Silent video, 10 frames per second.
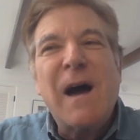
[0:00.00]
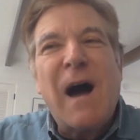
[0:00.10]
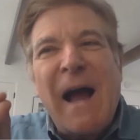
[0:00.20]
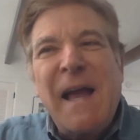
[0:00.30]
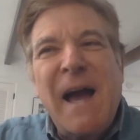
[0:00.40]

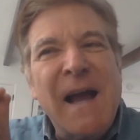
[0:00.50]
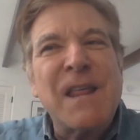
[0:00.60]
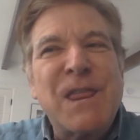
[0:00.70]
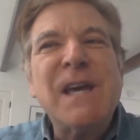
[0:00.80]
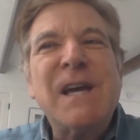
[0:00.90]
I kind
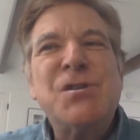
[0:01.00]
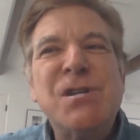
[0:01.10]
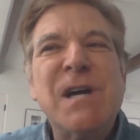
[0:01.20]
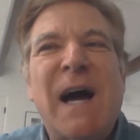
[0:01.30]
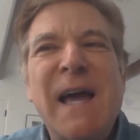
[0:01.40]
of think of
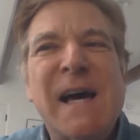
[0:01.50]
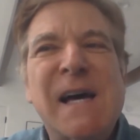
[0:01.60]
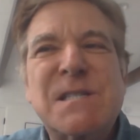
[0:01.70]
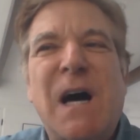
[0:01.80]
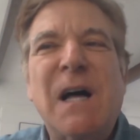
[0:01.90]

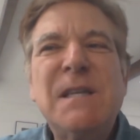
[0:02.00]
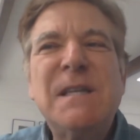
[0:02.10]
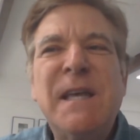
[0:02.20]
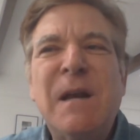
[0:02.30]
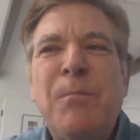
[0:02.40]
GIS a
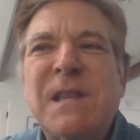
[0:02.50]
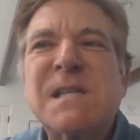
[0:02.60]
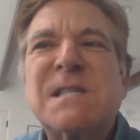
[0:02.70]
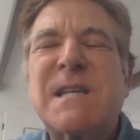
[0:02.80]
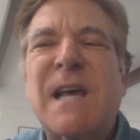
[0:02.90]
little bit
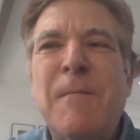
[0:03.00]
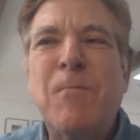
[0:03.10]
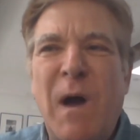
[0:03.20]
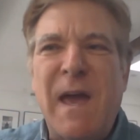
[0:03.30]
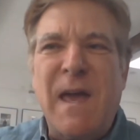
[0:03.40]
the same
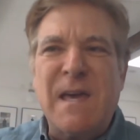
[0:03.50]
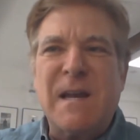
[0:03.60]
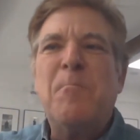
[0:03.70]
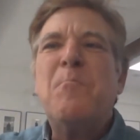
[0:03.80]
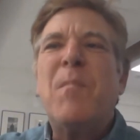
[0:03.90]
way, in
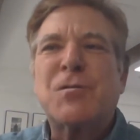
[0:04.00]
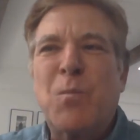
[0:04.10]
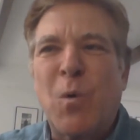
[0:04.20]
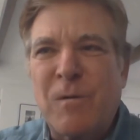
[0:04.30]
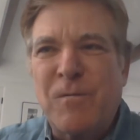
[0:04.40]
a much
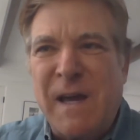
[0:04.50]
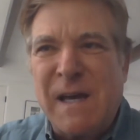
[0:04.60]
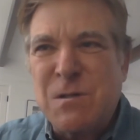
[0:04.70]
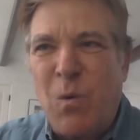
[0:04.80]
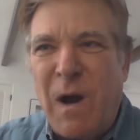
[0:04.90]
more
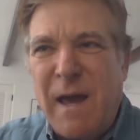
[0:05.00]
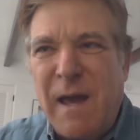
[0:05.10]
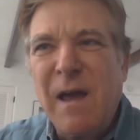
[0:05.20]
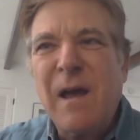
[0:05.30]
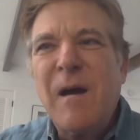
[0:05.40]
advanced way.